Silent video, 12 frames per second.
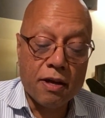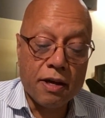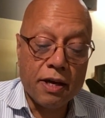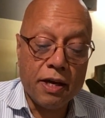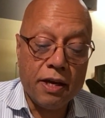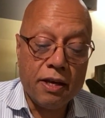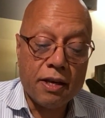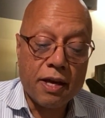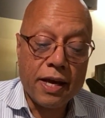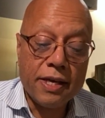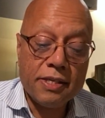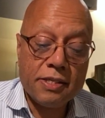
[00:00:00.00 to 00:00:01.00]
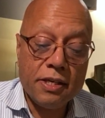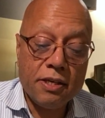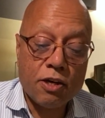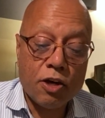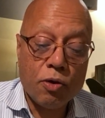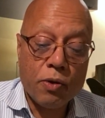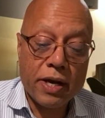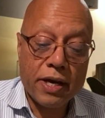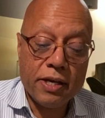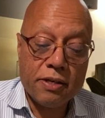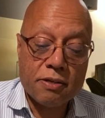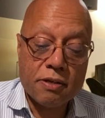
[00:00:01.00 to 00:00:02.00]
In
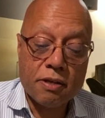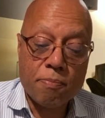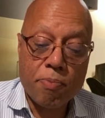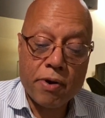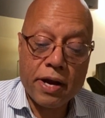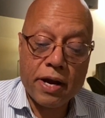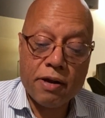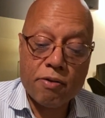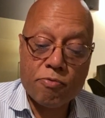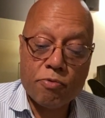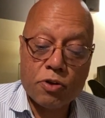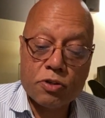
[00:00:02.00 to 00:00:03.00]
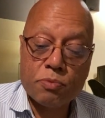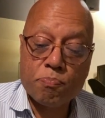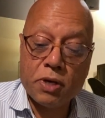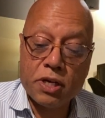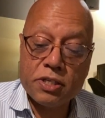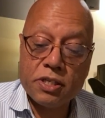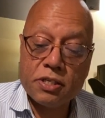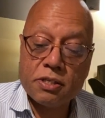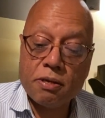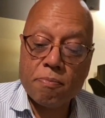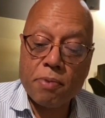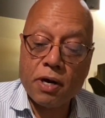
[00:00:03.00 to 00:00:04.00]
1808, the brand was
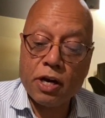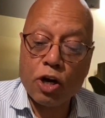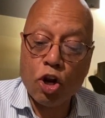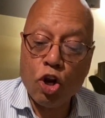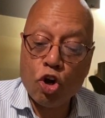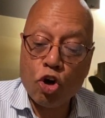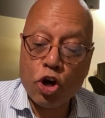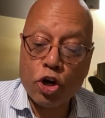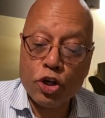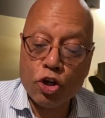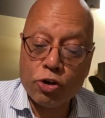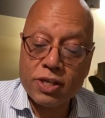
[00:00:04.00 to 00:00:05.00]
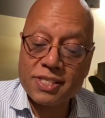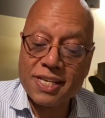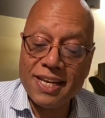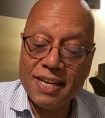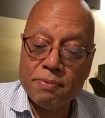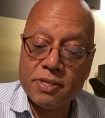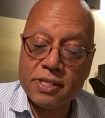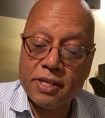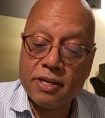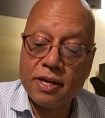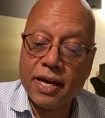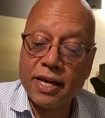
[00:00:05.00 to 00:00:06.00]
purchased by Allones
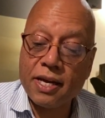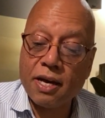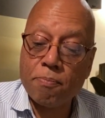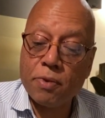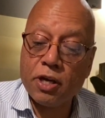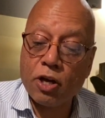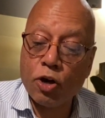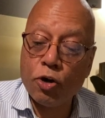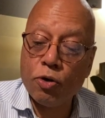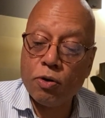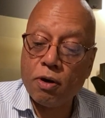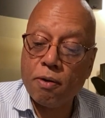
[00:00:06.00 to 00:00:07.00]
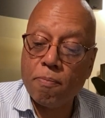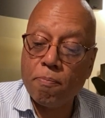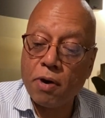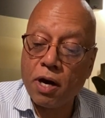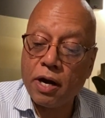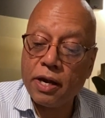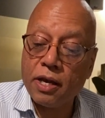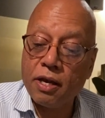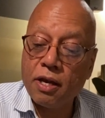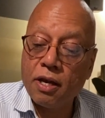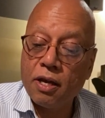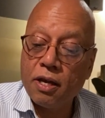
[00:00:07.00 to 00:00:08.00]
Limited, a company owned by
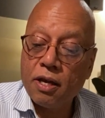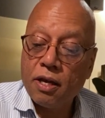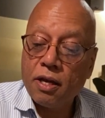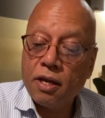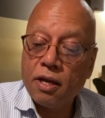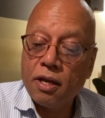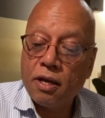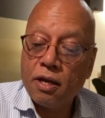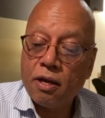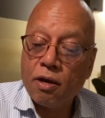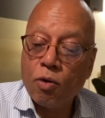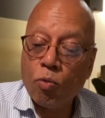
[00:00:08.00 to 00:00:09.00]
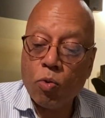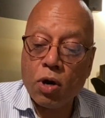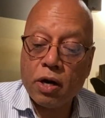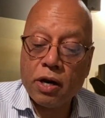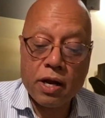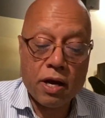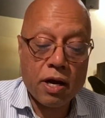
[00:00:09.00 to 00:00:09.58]
one